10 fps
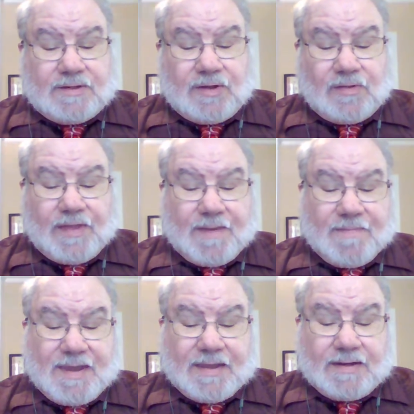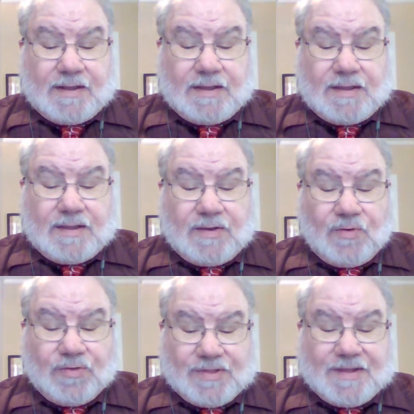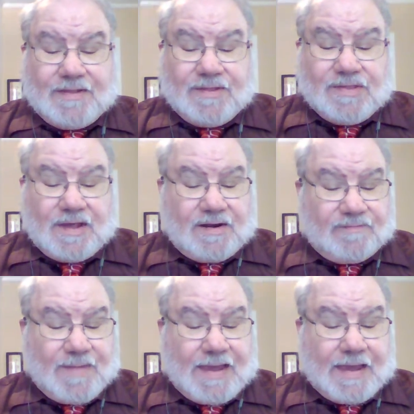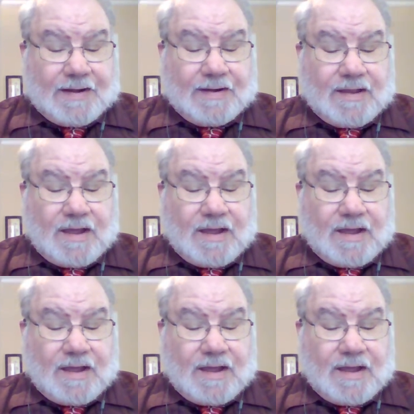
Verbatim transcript: till they meet or see the Son of Man